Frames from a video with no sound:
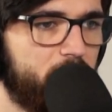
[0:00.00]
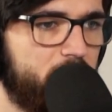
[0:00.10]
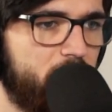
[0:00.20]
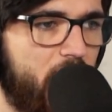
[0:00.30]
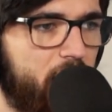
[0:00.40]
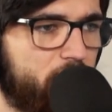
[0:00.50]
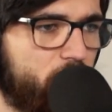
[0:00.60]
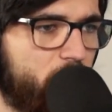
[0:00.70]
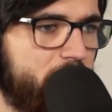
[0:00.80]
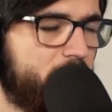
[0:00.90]
not
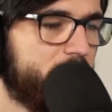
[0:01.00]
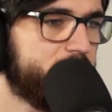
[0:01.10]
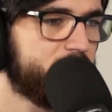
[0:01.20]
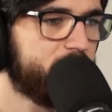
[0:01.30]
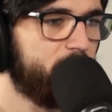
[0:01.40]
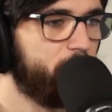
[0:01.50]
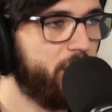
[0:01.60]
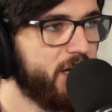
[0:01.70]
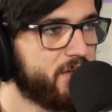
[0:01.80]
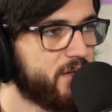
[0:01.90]
real, it's still
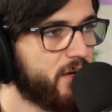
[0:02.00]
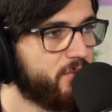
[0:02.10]
based on